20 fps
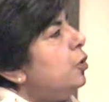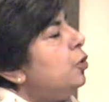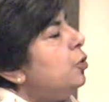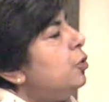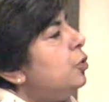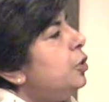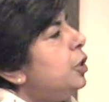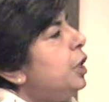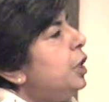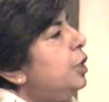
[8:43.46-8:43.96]

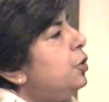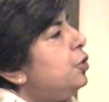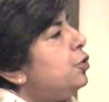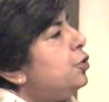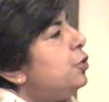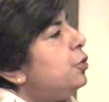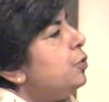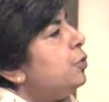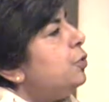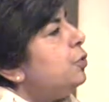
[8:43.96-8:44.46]
don't need
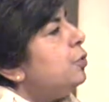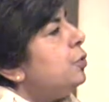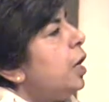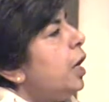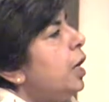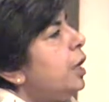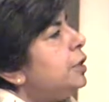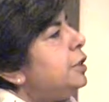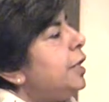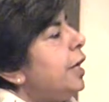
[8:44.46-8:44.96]
to
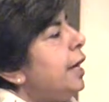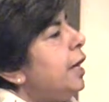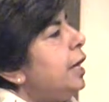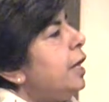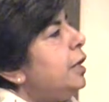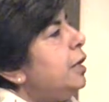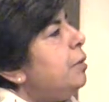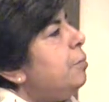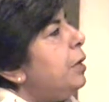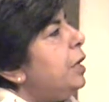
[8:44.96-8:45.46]
tell
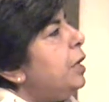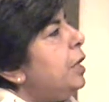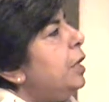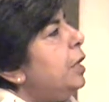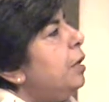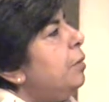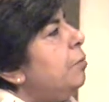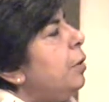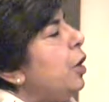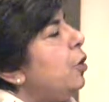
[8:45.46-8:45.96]

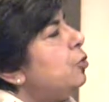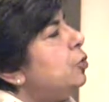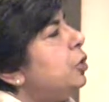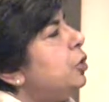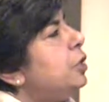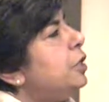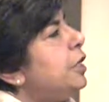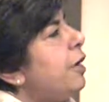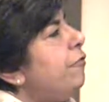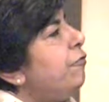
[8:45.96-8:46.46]
anybody about
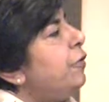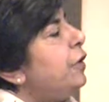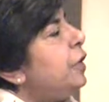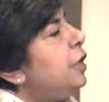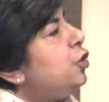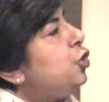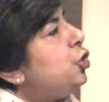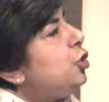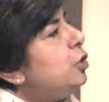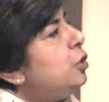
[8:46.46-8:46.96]
the
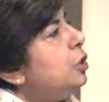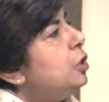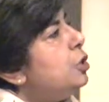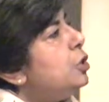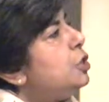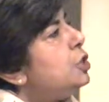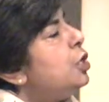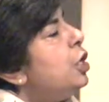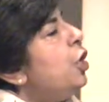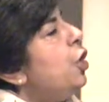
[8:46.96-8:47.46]

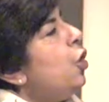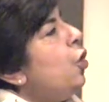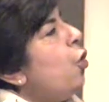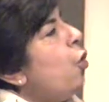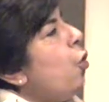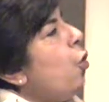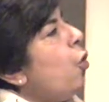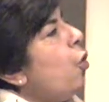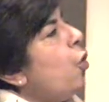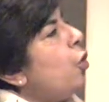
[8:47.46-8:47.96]
definitions
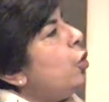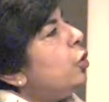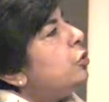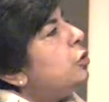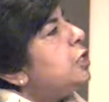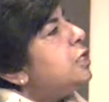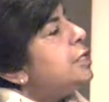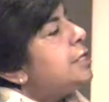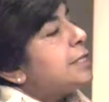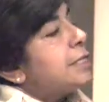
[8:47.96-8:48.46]
or
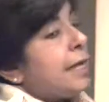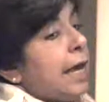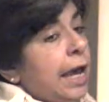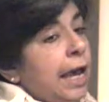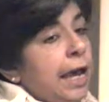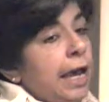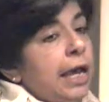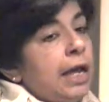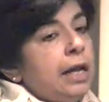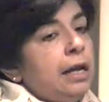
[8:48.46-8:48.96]
the
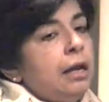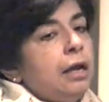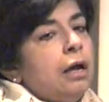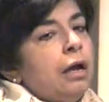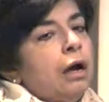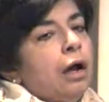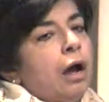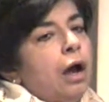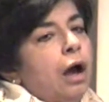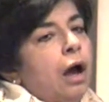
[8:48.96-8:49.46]
scale.
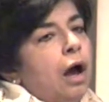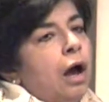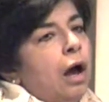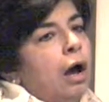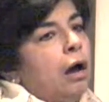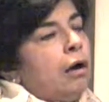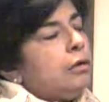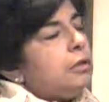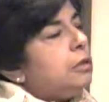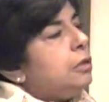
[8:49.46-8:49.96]

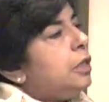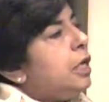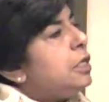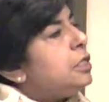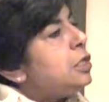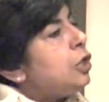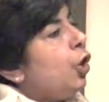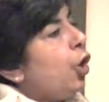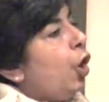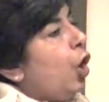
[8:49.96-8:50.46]

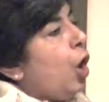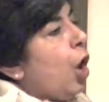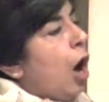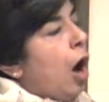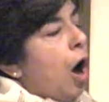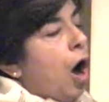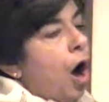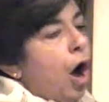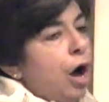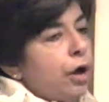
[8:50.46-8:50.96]
There's a
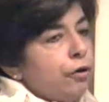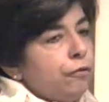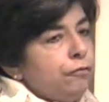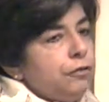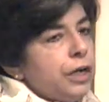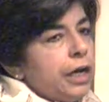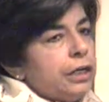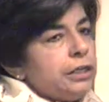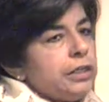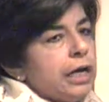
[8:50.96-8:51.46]
lot of
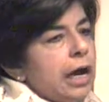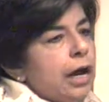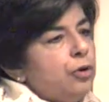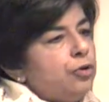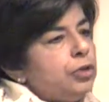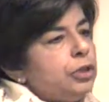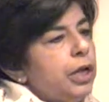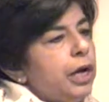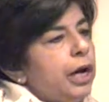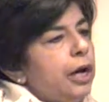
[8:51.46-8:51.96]
data
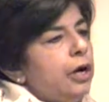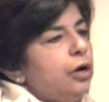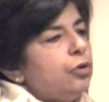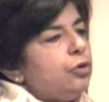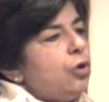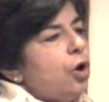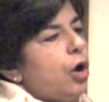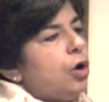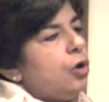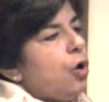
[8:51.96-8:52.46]
out there,
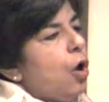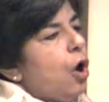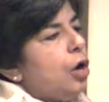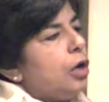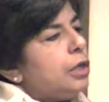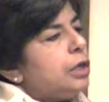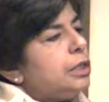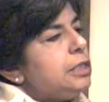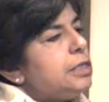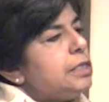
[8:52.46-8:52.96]
not
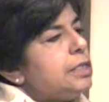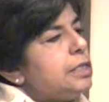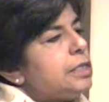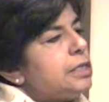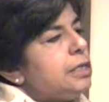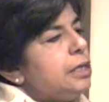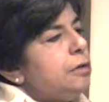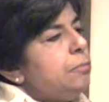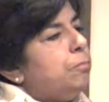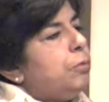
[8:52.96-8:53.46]
all
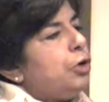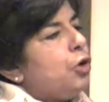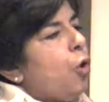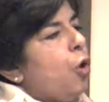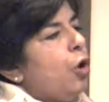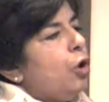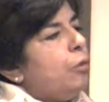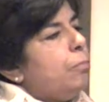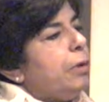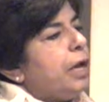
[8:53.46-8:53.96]
consistent, but
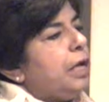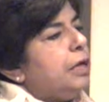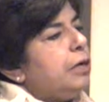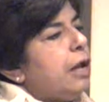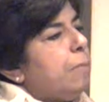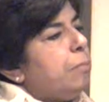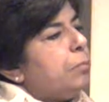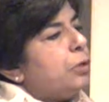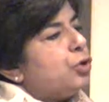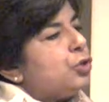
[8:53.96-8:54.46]
all big
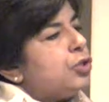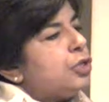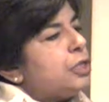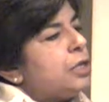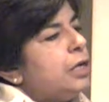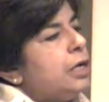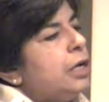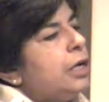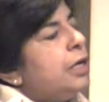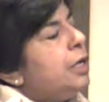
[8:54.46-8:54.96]
numbers.
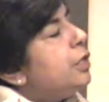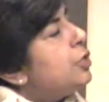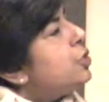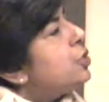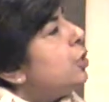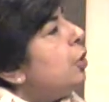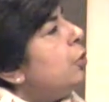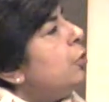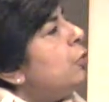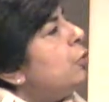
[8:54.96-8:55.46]

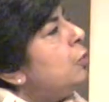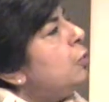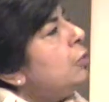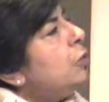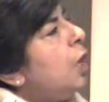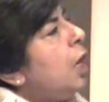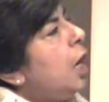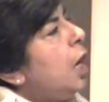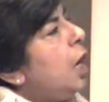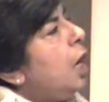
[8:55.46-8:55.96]
So
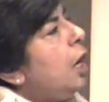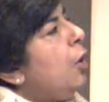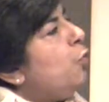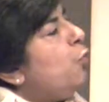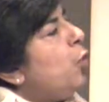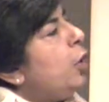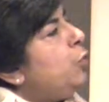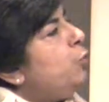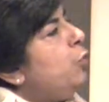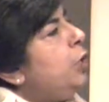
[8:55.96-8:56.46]

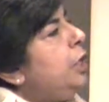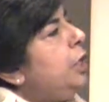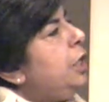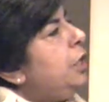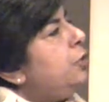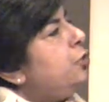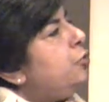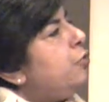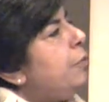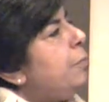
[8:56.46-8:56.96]
what we
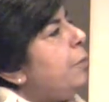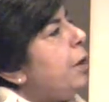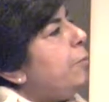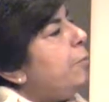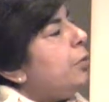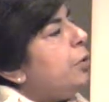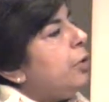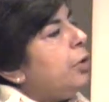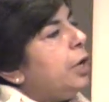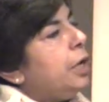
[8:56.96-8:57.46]
need to
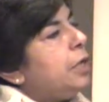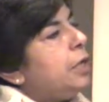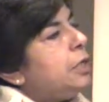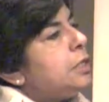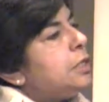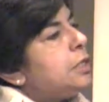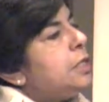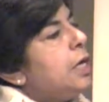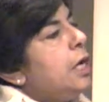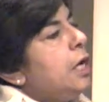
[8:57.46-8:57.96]
remember
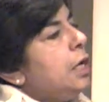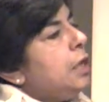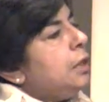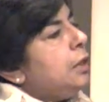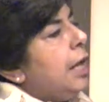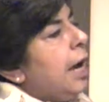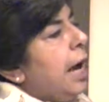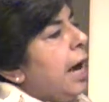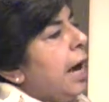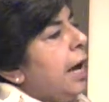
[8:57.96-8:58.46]
is
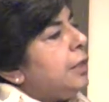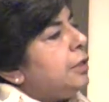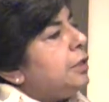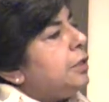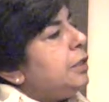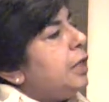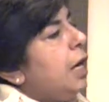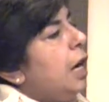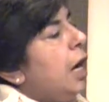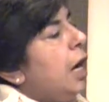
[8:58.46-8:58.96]
that